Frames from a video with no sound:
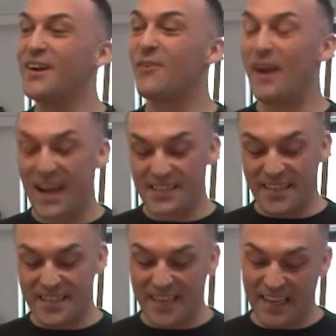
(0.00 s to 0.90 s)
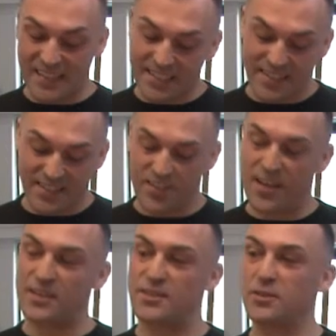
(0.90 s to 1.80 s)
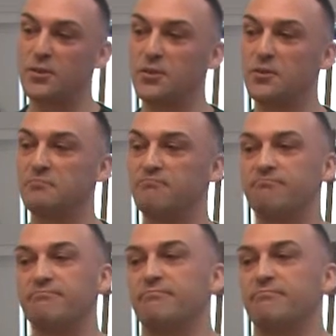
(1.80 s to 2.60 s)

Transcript: Well, as I said, this is just to